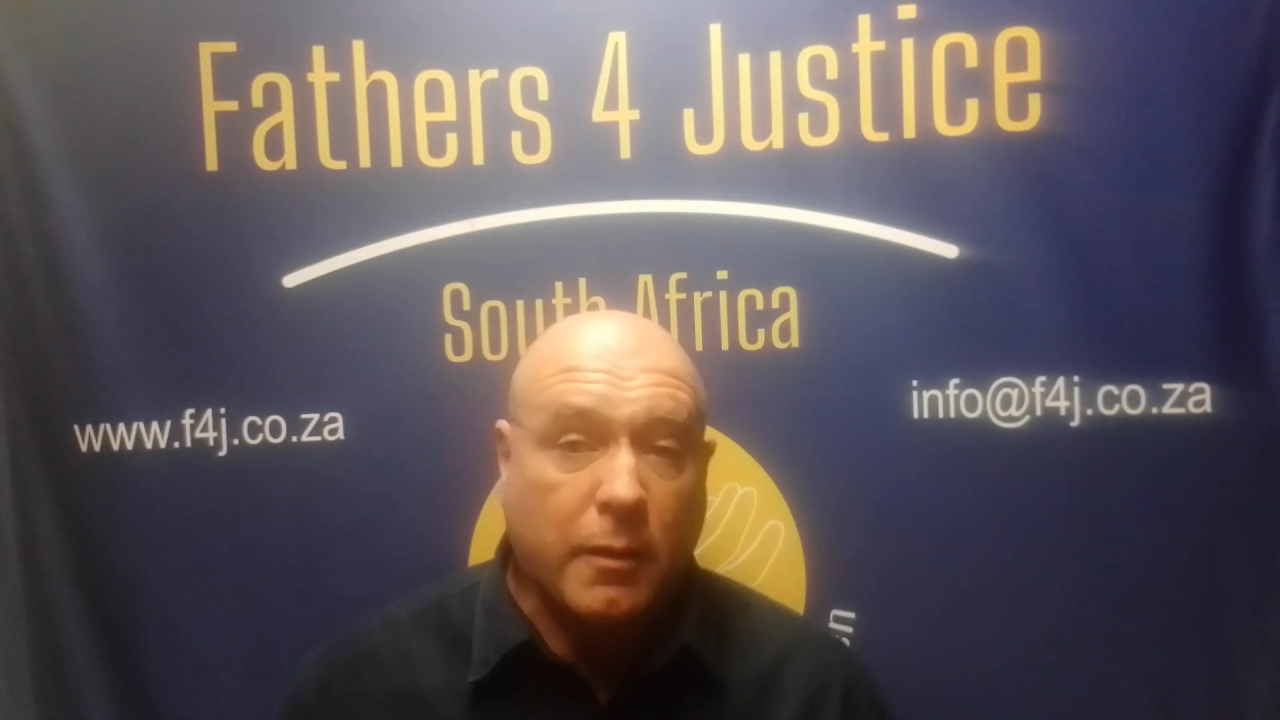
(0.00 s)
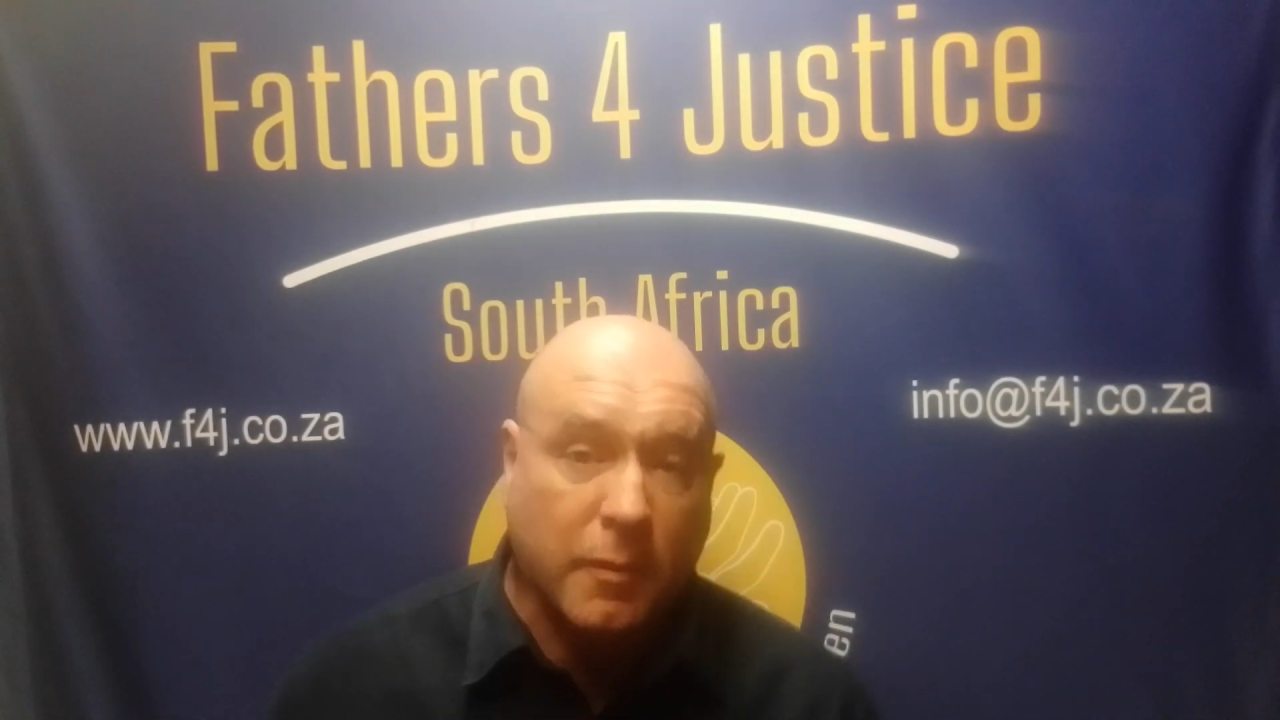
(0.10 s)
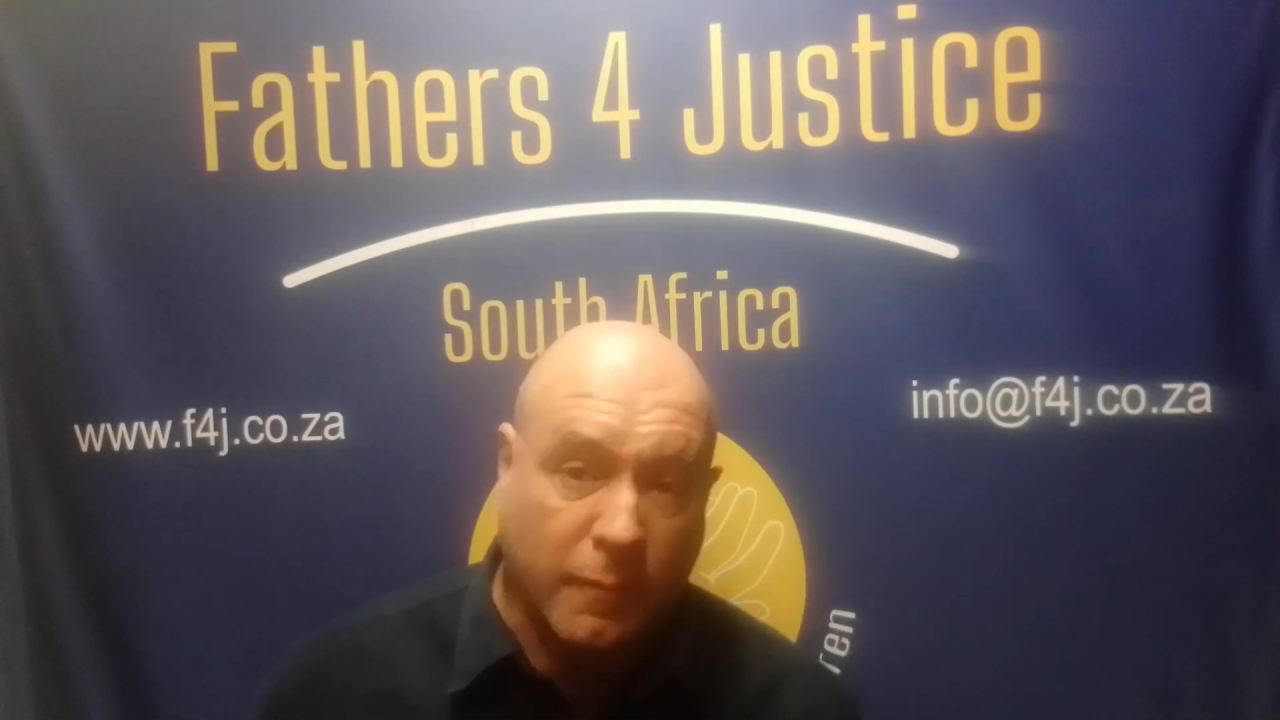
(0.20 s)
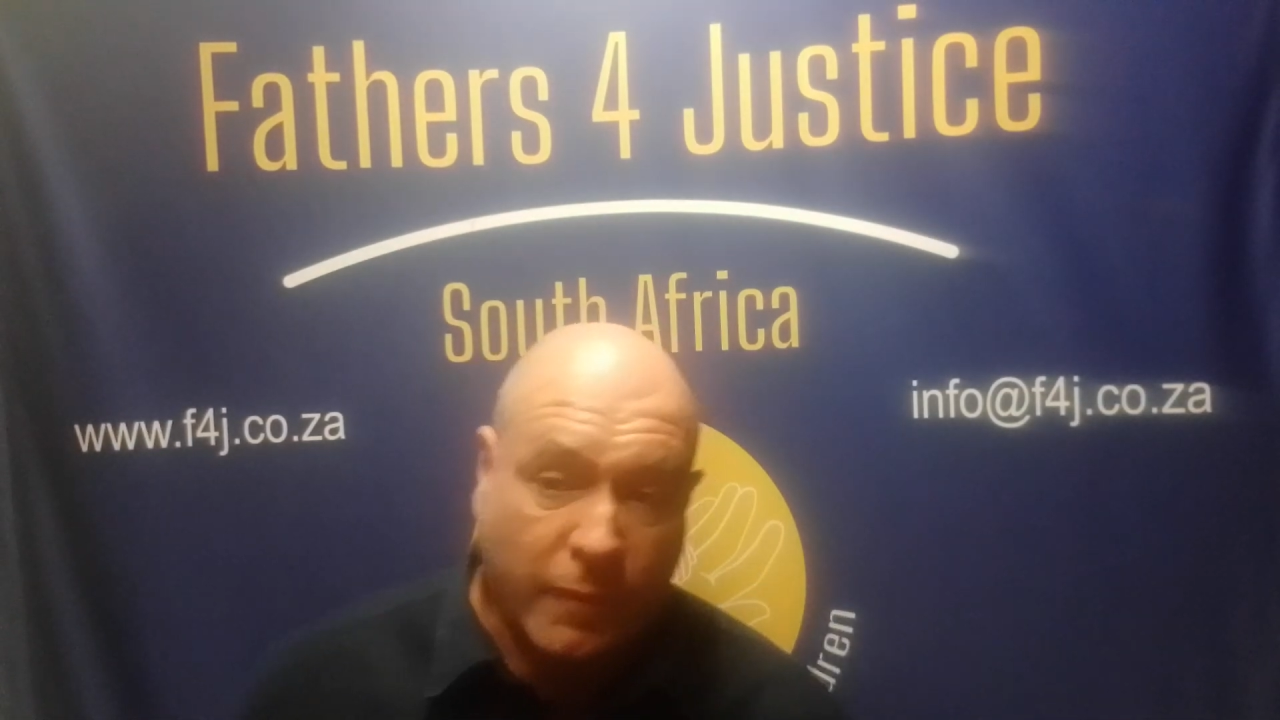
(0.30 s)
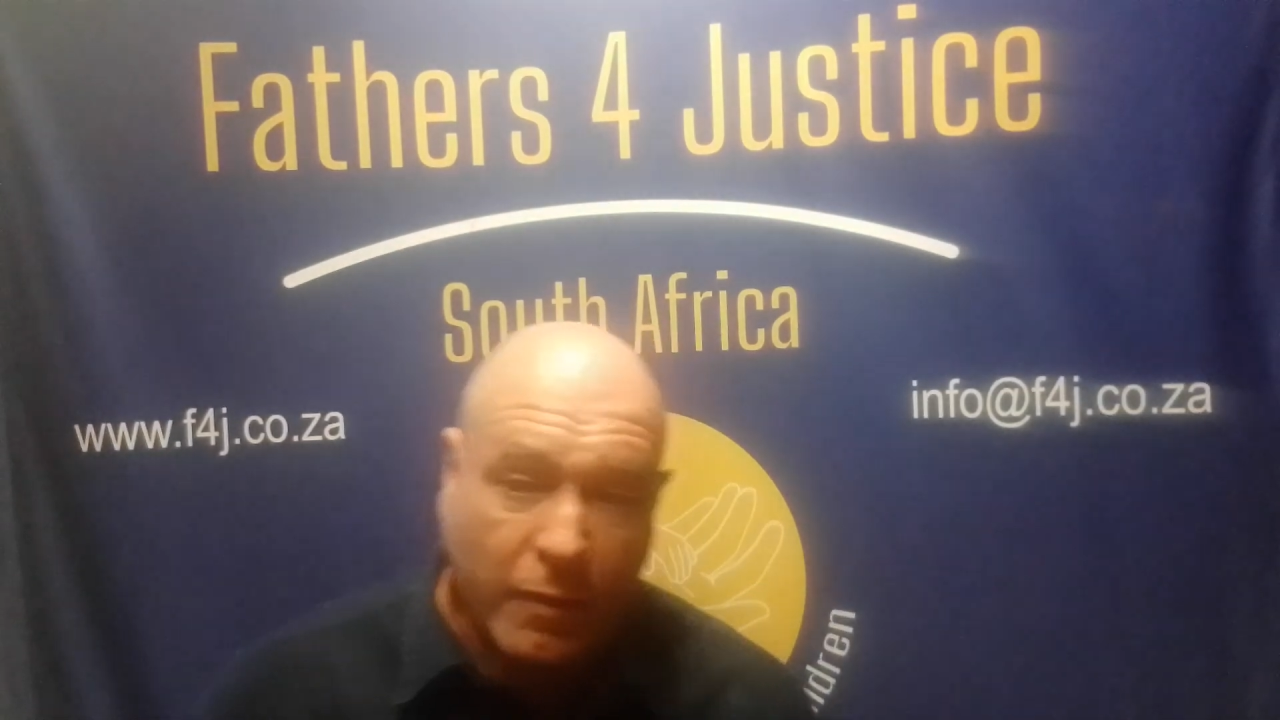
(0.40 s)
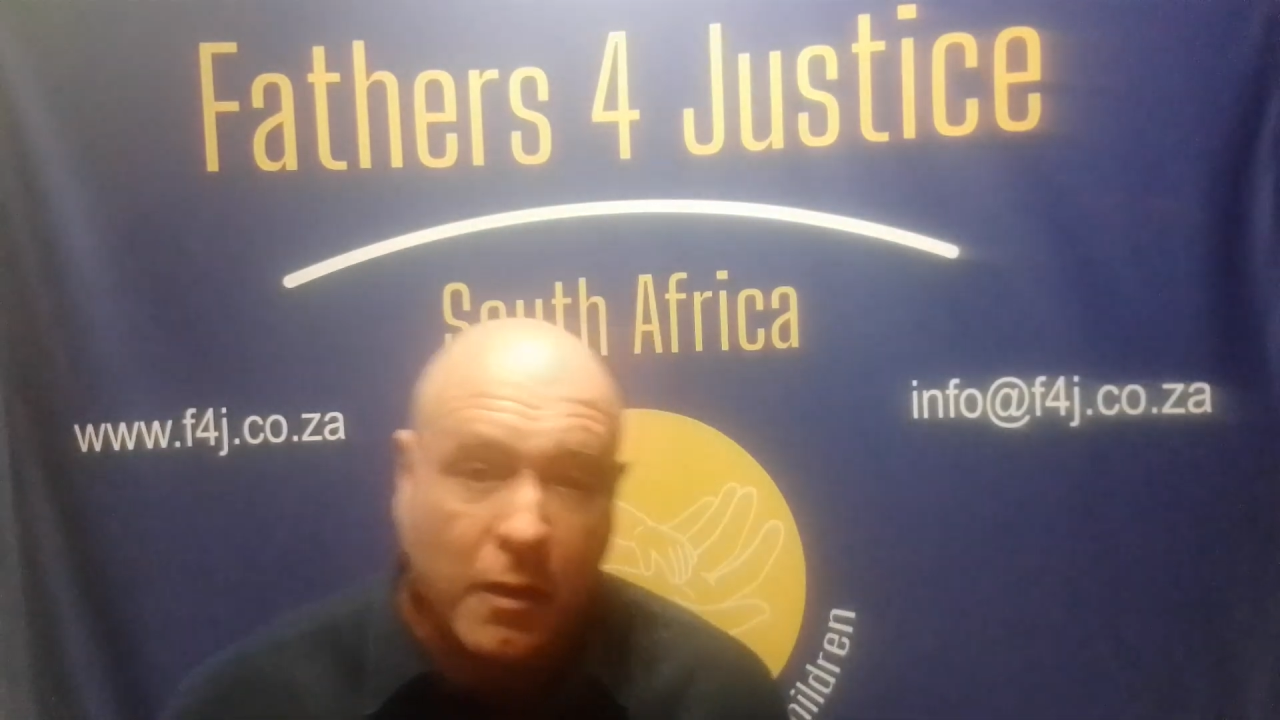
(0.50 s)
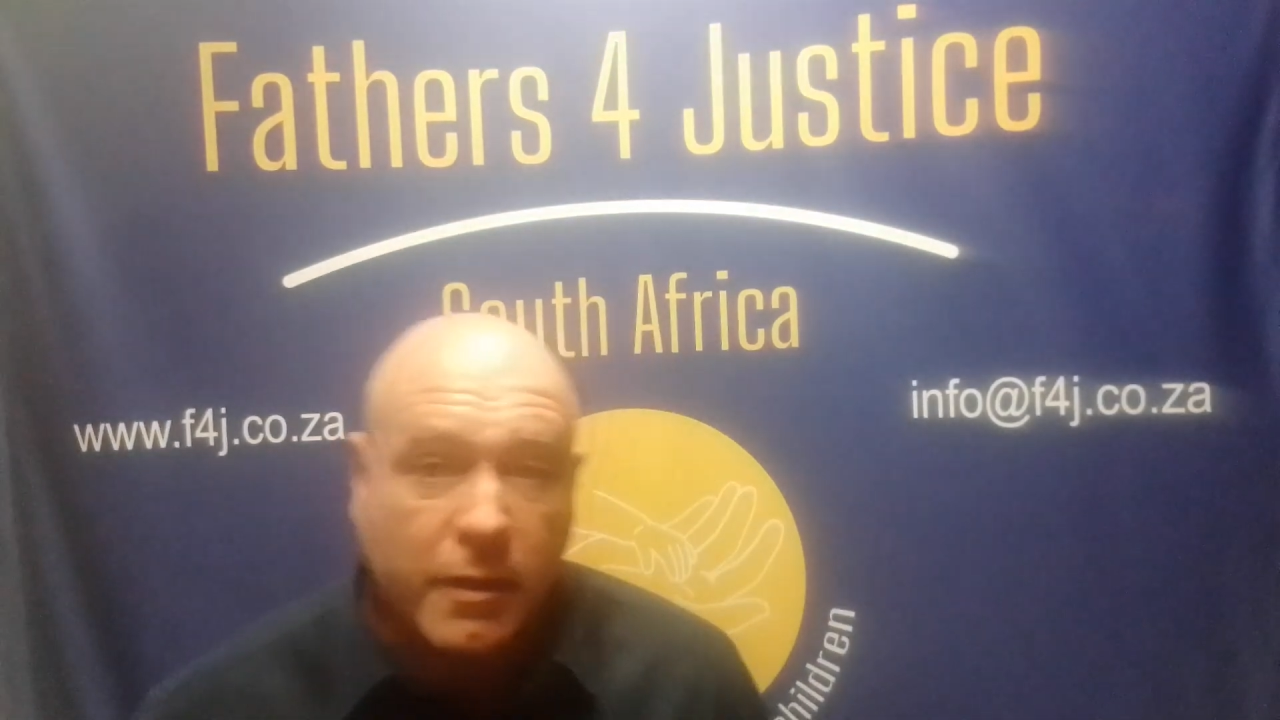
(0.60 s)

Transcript: at the very